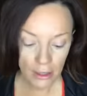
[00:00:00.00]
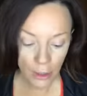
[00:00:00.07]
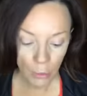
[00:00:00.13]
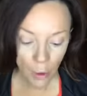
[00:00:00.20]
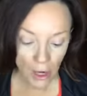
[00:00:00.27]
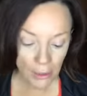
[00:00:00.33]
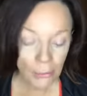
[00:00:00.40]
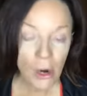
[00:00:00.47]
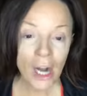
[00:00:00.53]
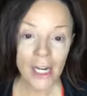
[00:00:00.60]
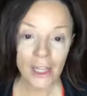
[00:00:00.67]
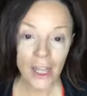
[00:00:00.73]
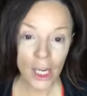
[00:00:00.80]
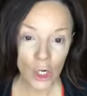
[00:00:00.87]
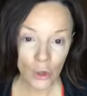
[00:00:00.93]
one product
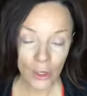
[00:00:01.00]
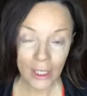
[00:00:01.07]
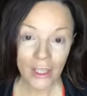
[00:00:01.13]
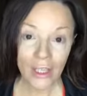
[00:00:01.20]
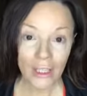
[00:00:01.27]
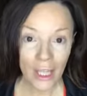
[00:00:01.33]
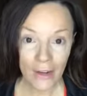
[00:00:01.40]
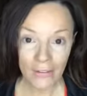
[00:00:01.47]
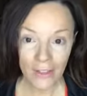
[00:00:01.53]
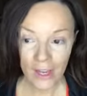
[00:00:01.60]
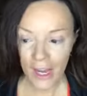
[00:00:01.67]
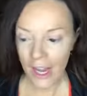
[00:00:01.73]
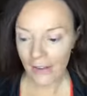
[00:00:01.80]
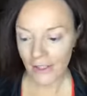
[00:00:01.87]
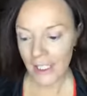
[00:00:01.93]
that created the life that I
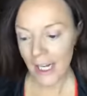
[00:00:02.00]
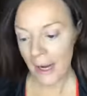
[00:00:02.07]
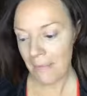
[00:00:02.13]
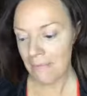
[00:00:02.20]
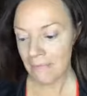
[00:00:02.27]
have today.